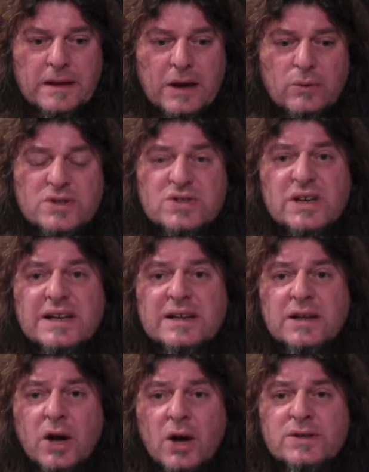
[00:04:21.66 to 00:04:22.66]
I would say a
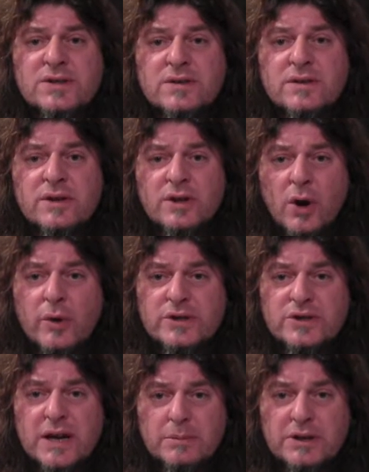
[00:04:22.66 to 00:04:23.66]
little hotter than an
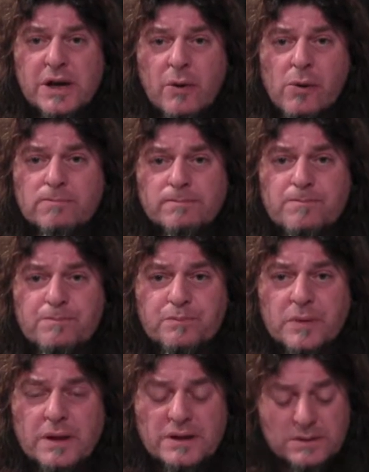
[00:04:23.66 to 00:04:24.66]
orange habanero,
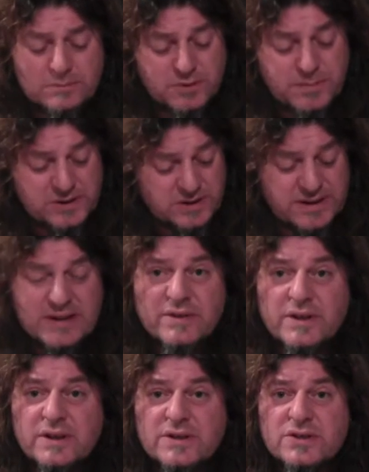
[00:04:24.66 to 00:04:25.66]
especially
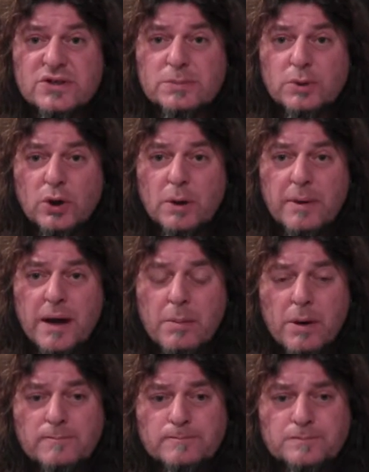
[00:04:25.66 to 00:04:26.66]
given that it's a smaller
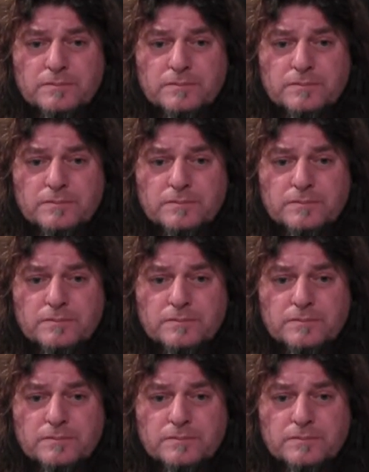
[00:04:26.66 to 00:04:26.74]
pepper.